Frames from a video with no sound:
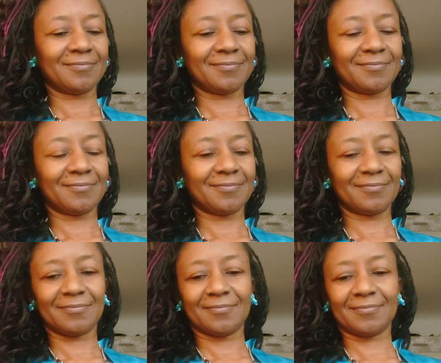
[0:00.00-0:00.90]

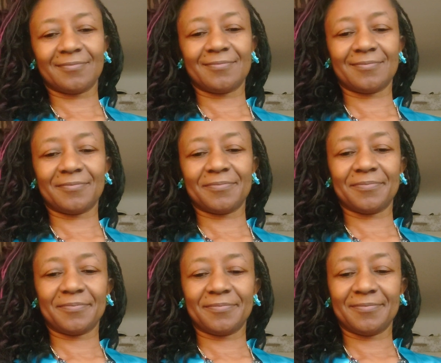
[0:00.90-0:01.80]

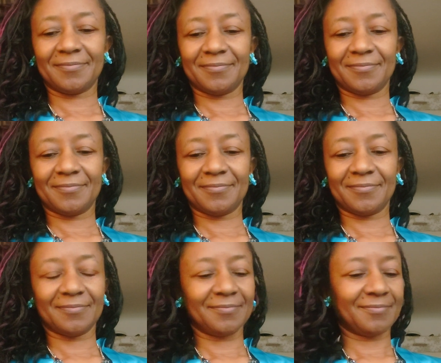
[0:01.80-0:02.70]

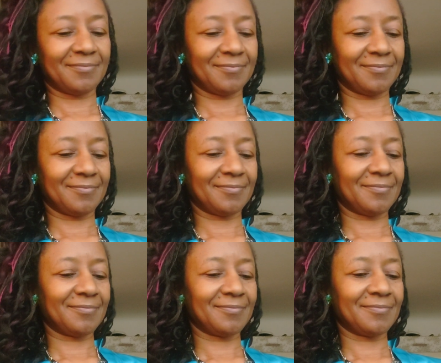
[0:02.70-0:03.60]

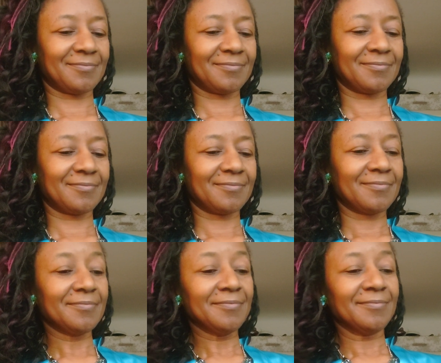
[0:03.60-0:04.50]

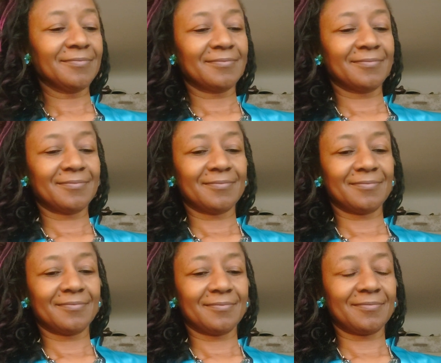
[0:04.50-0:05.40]

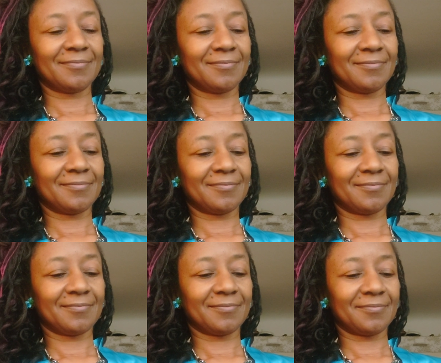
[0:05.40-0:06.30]
Nothing is said.